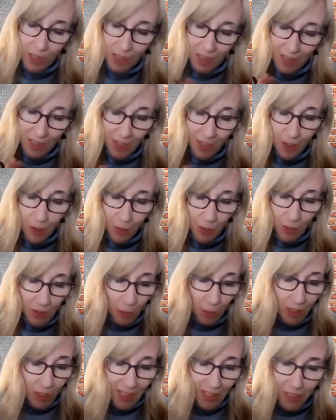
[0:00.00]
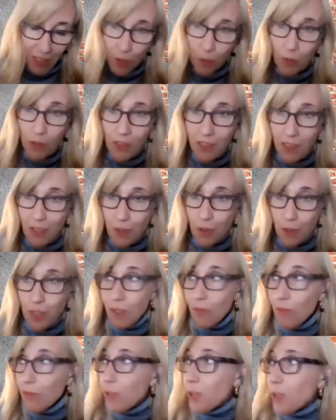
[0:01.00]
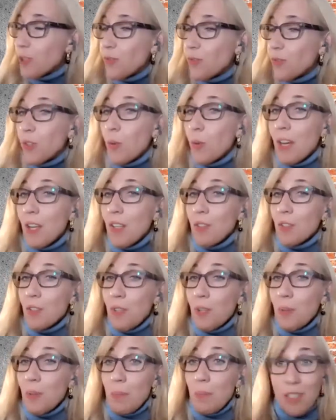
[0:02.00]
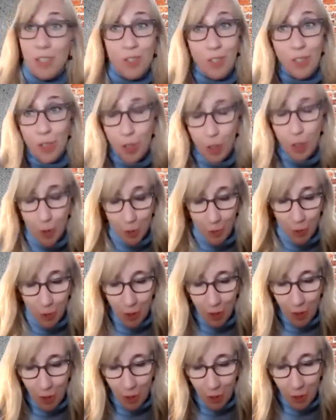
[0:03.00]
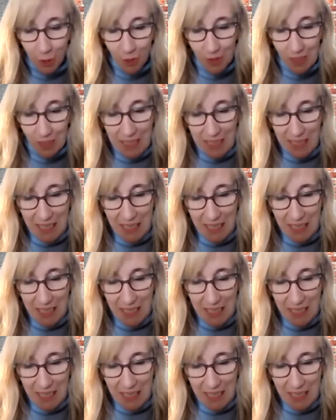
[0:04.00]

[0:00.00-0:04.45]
And here's what, where it gets really interesting for those of you out there that missed the huge news